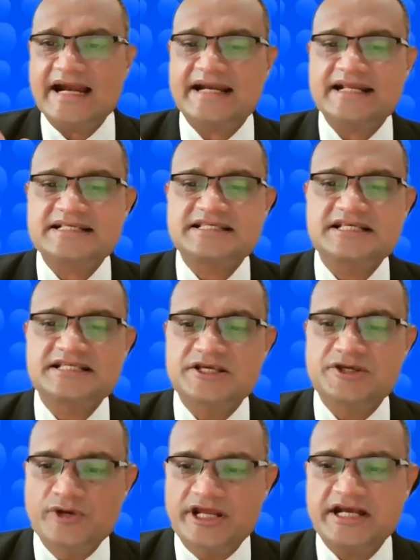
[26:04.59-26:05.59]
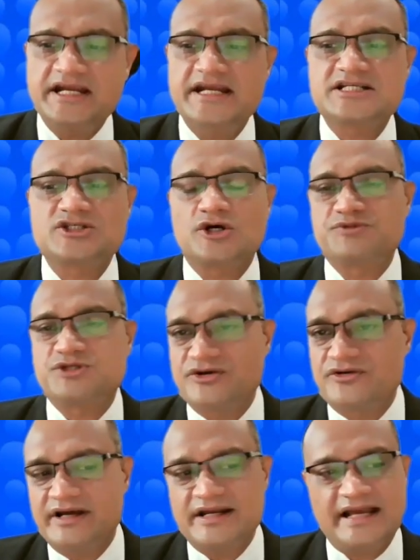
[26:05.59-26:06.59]
addresses the unique needs of
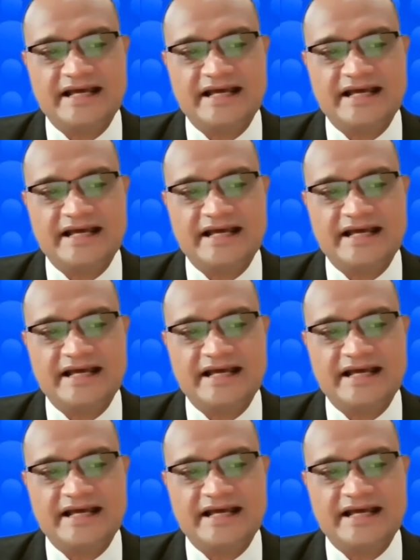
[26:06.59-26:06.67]
children